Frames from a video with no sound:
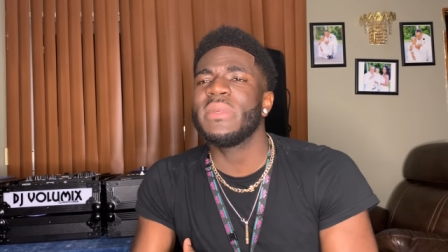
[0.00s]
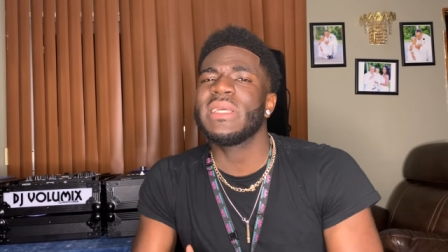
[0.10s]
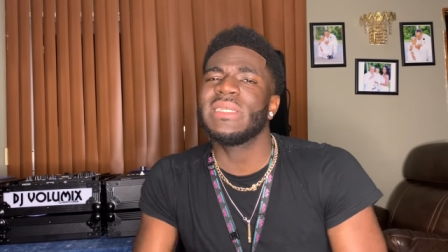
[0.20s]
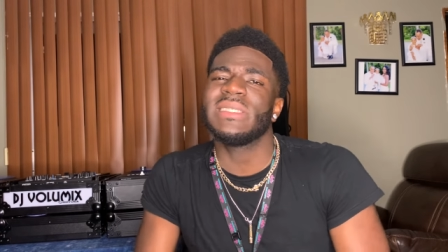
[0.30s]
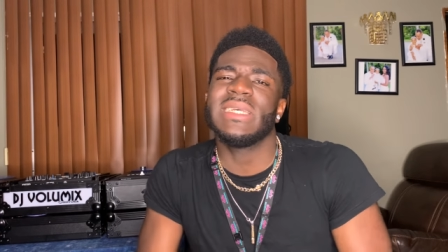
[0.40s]

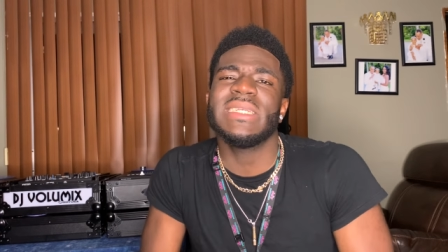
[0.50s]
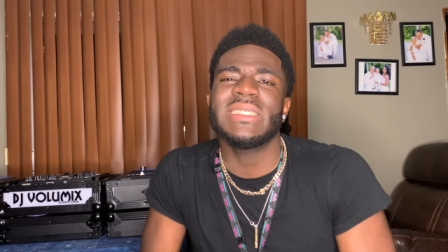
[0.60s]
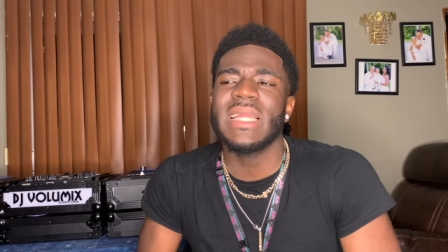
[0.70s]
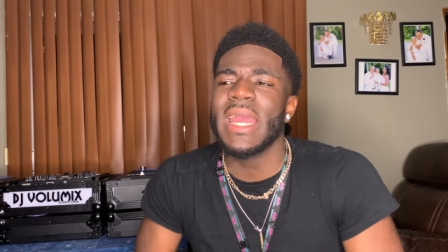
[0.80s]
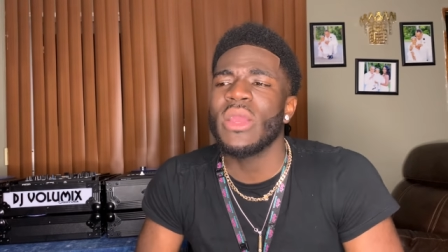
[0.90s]
Because
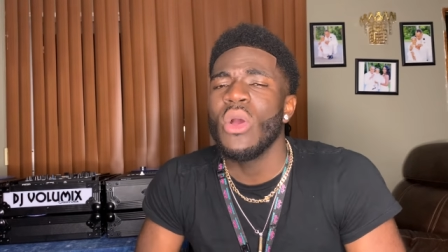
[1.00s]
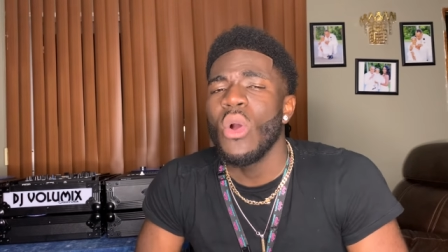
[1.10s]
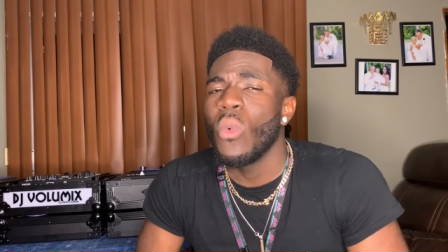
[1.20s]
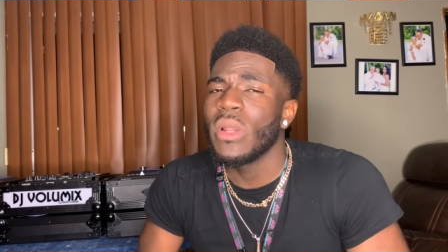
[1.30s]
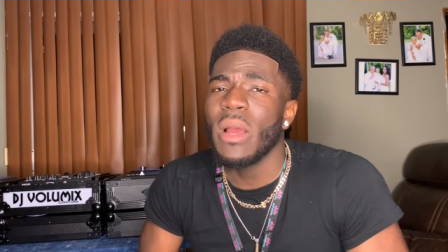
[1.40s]
it's like,
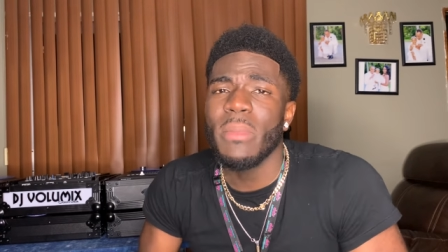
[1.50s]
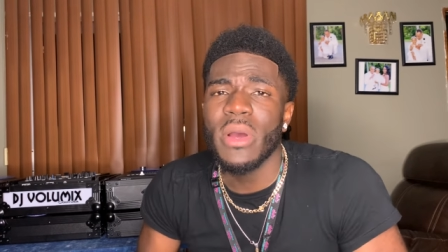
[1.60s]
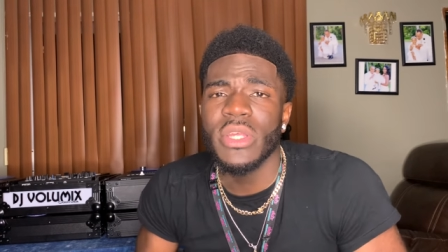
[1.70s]
when I'm on